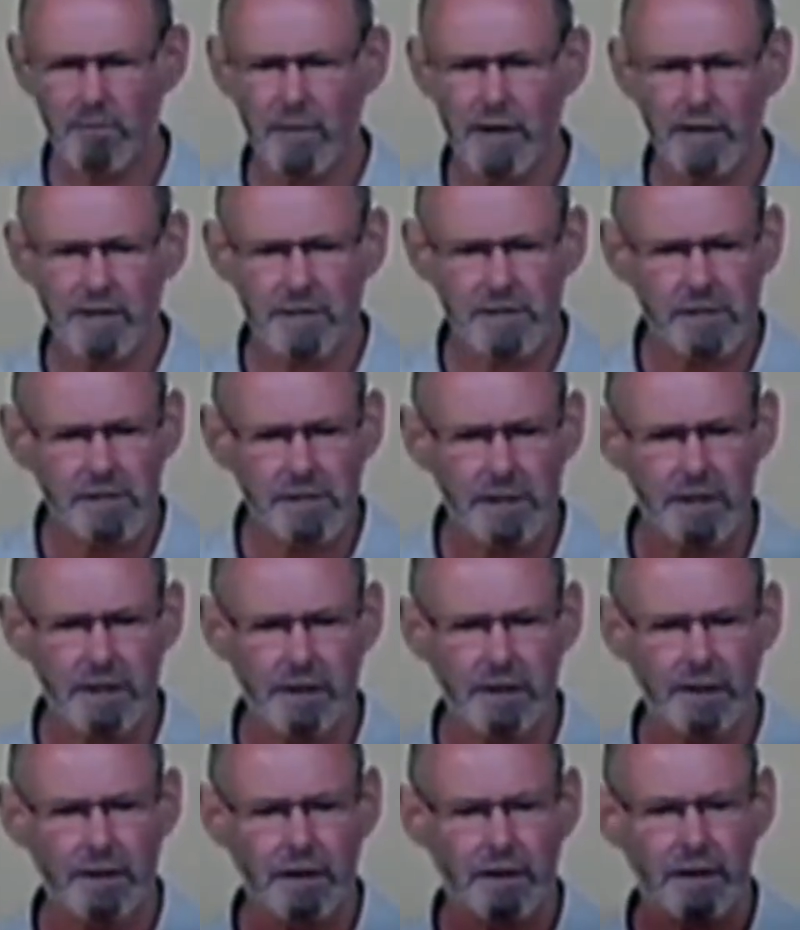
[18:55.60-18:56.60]
may
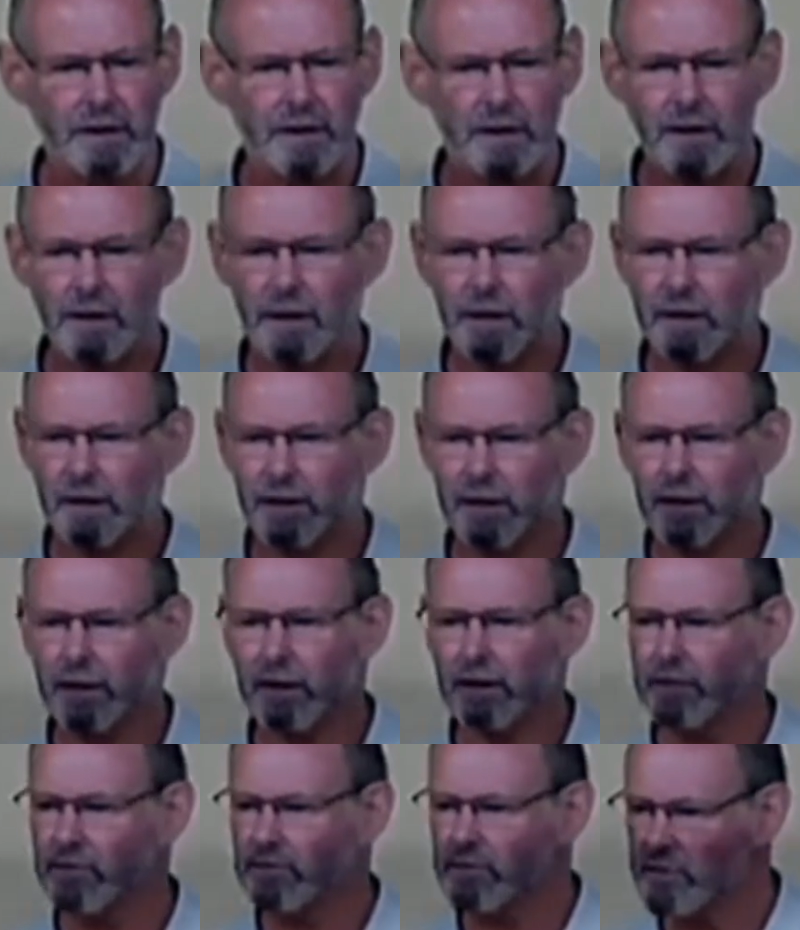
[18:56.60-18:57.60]
see and
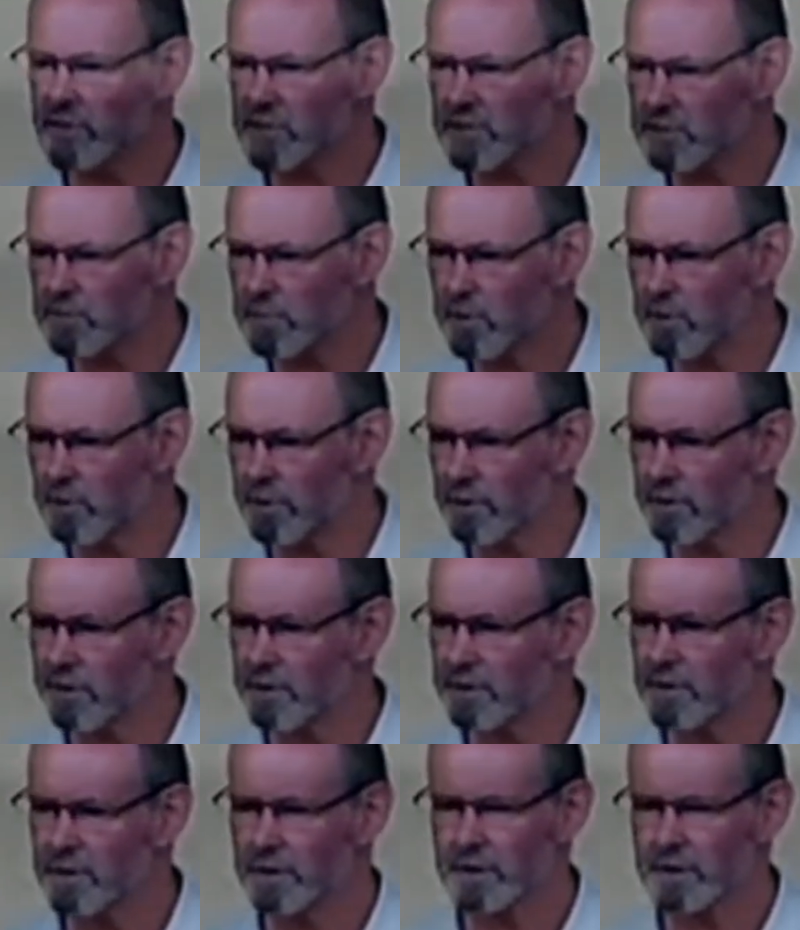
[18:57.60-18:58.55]
hear and respond